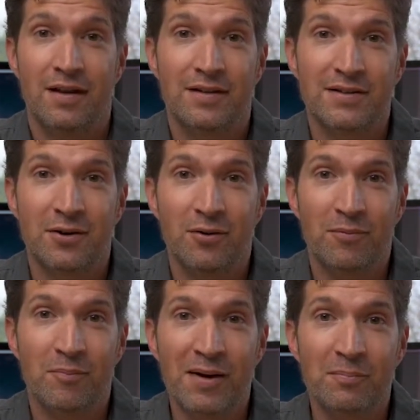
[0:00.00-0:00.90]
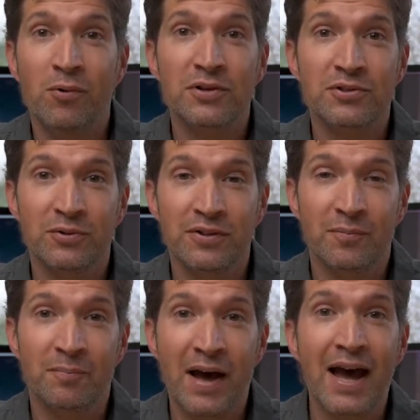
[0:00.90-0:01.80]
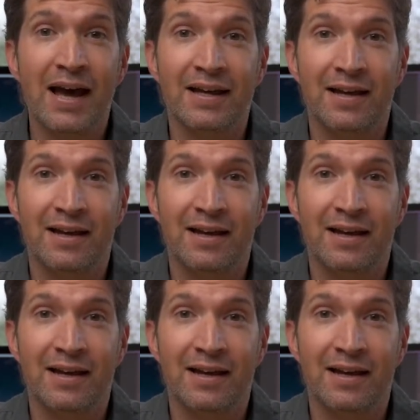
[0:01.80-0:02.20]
So my boys were in the back